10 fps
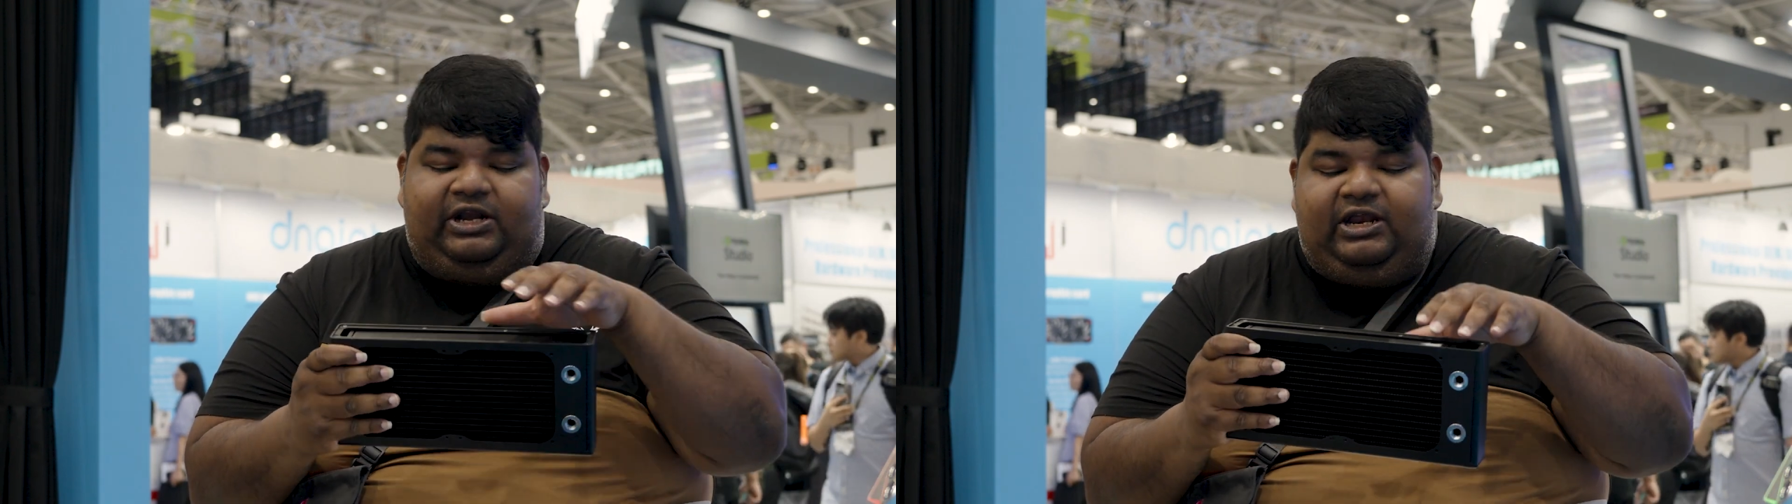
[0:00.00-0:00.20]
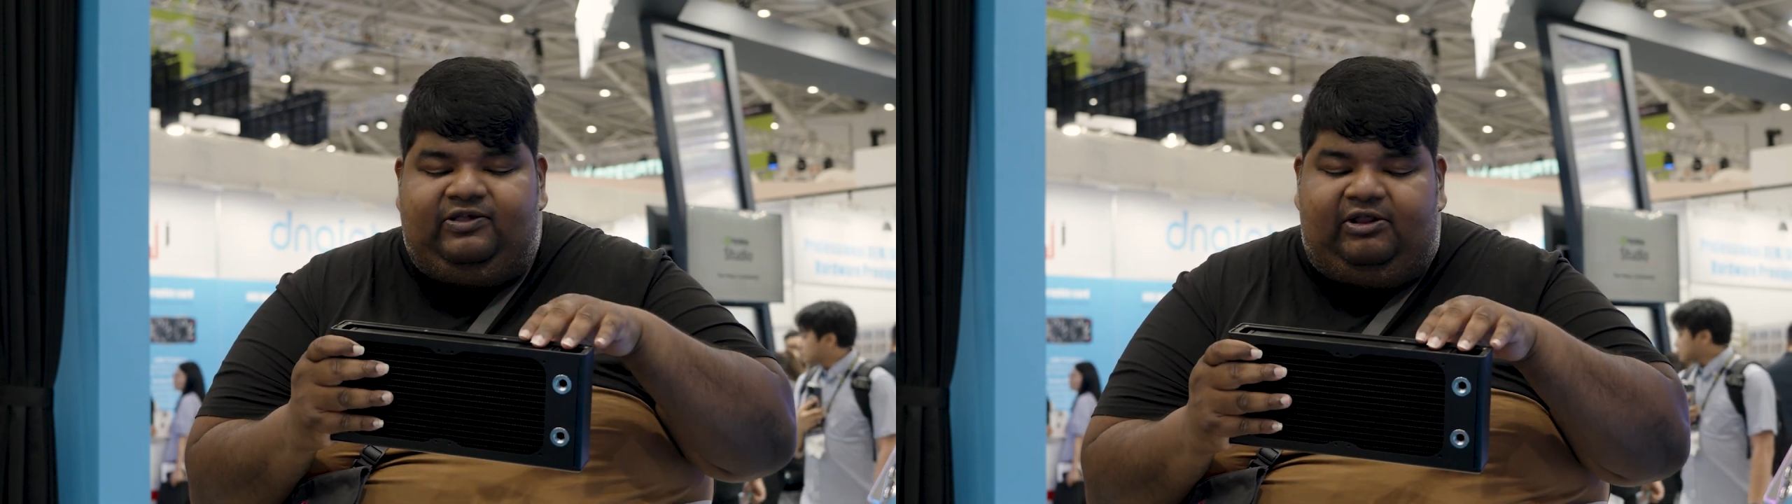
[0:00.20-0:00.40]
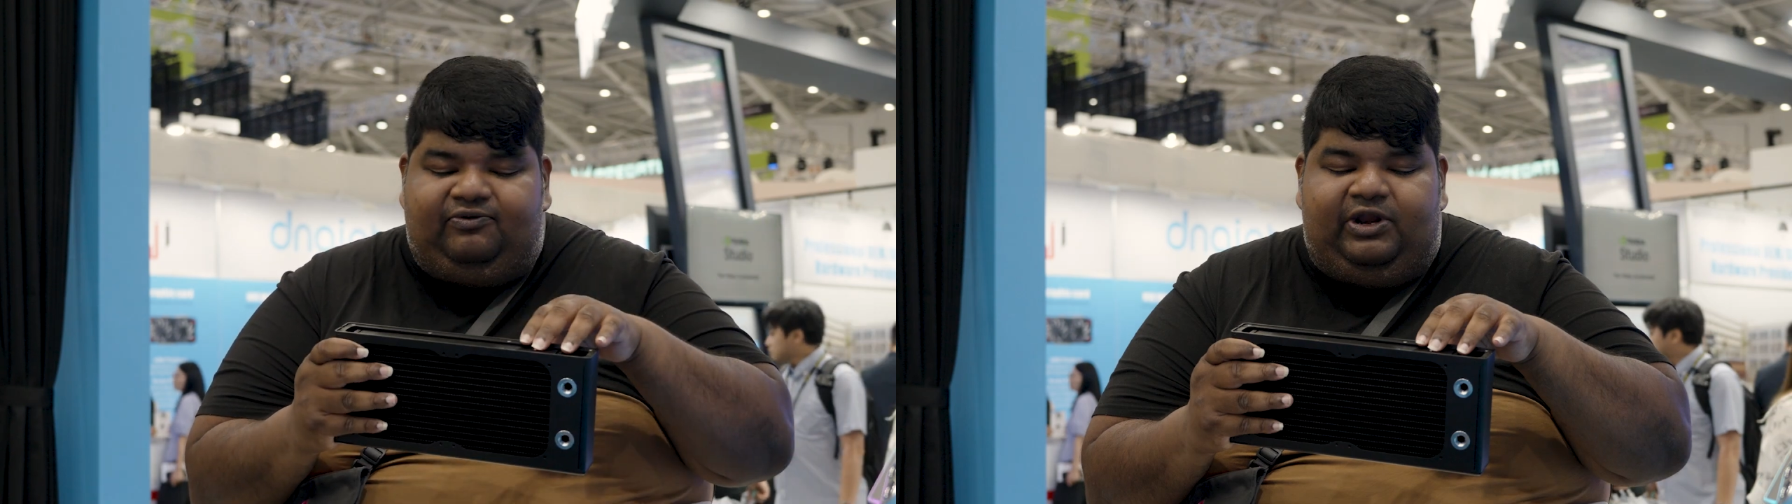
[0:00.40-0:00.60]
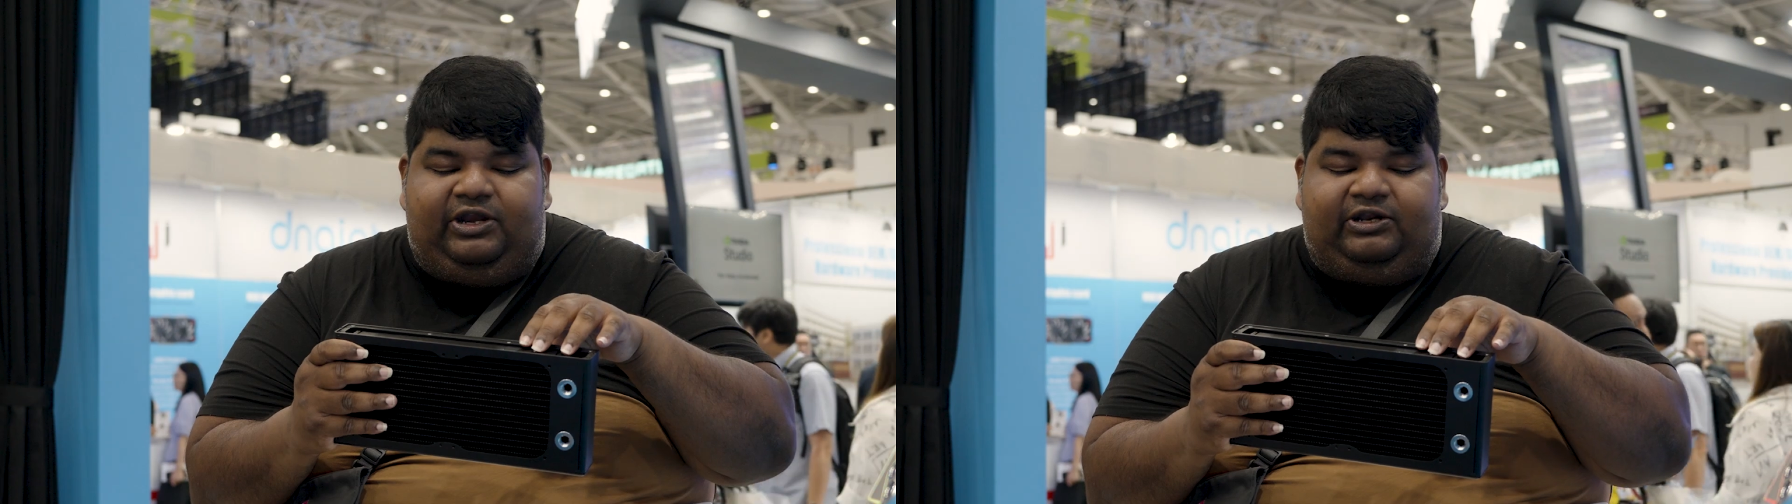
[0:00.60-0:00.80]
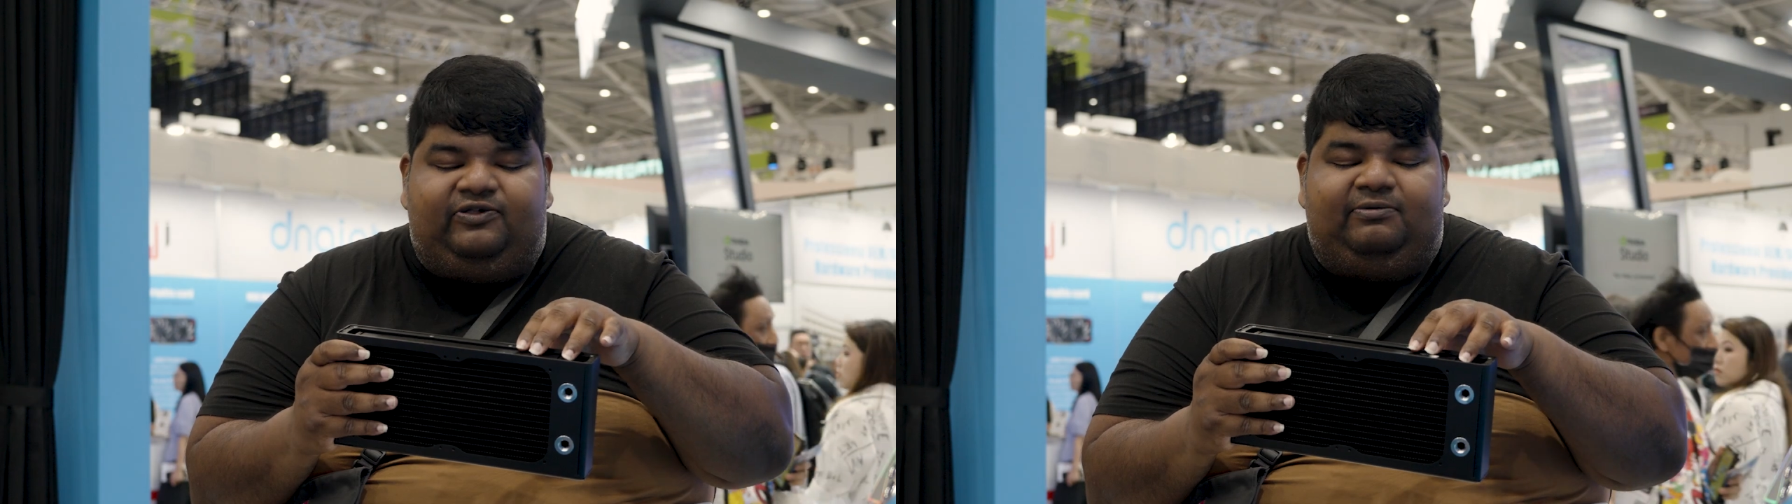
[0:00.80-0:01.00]
The inside of the
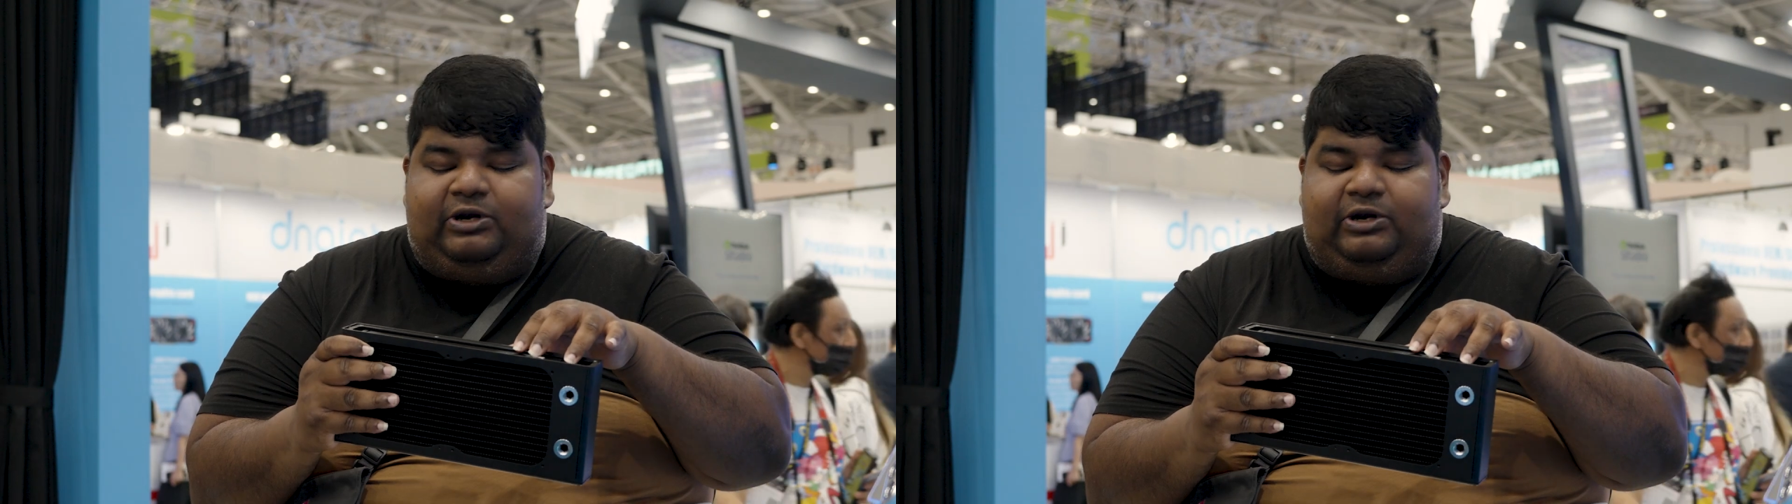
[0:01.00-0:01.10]
radiator